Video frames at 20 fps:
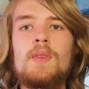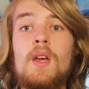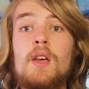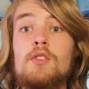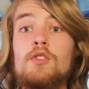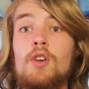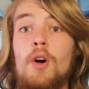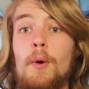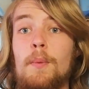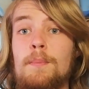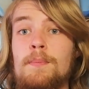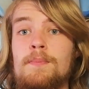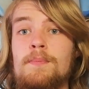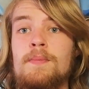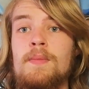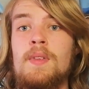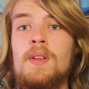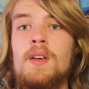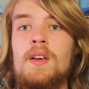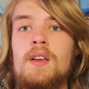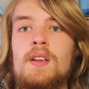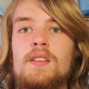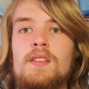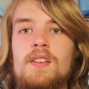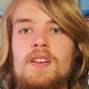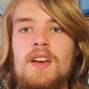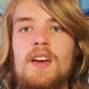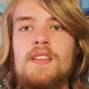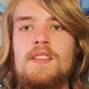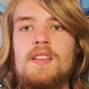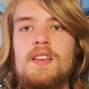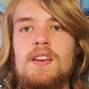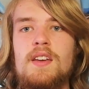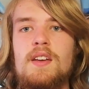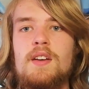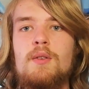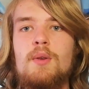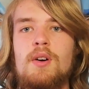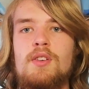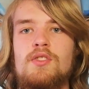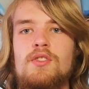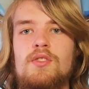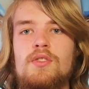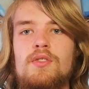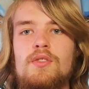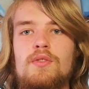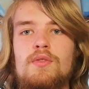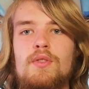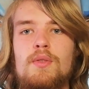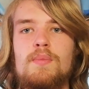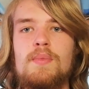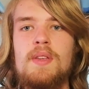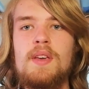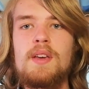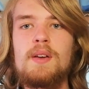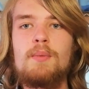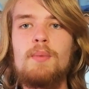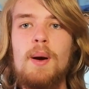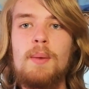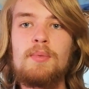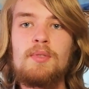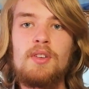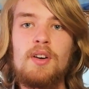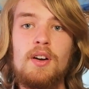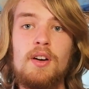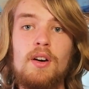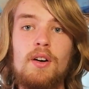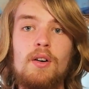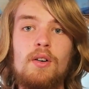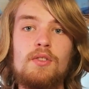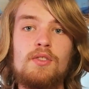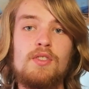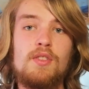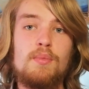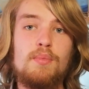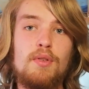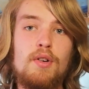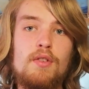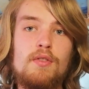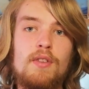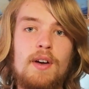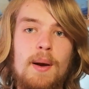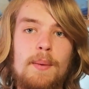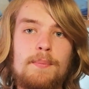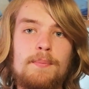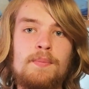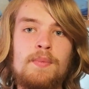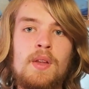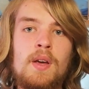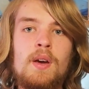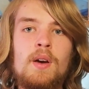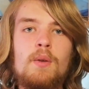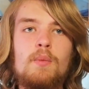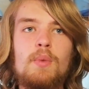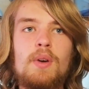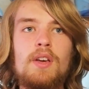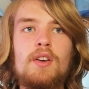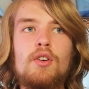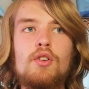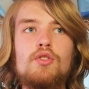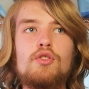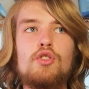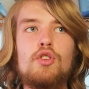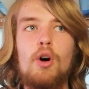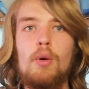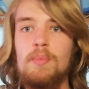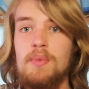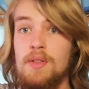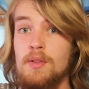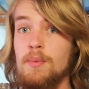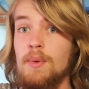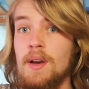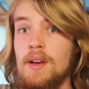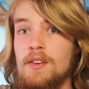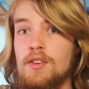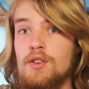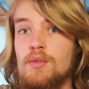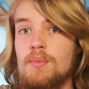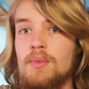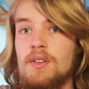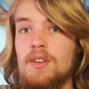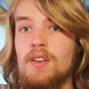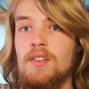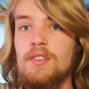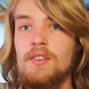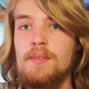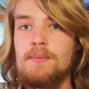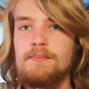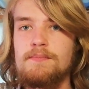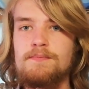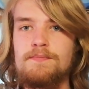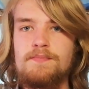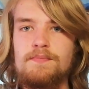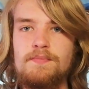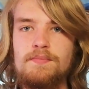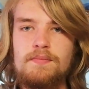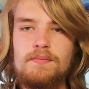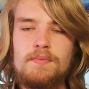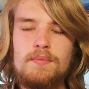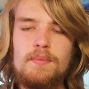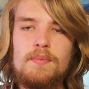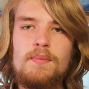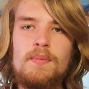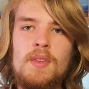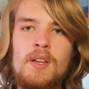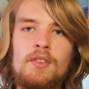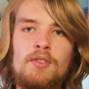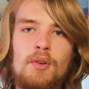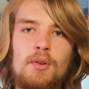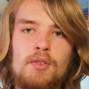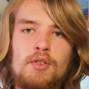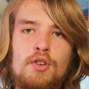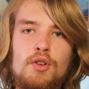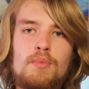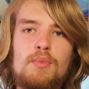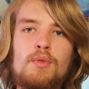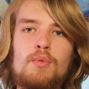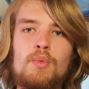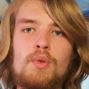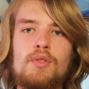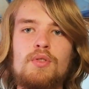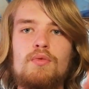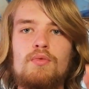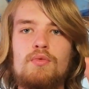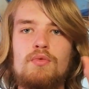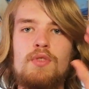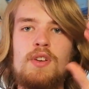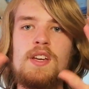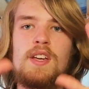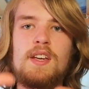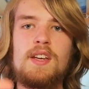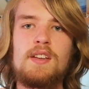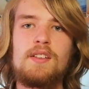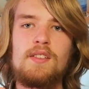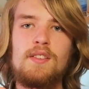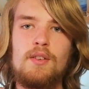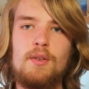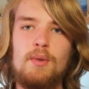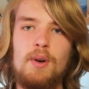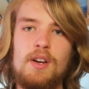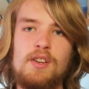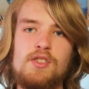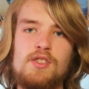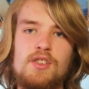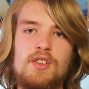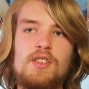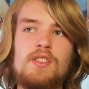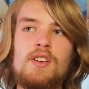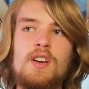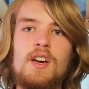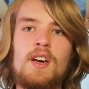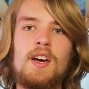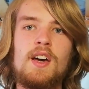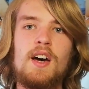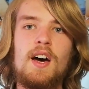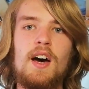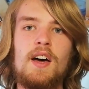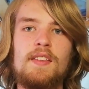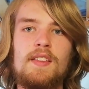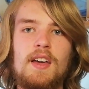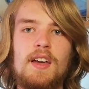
So, to get the questions from the website onto the program, we could copy the way a human does it. So a human would read the question, and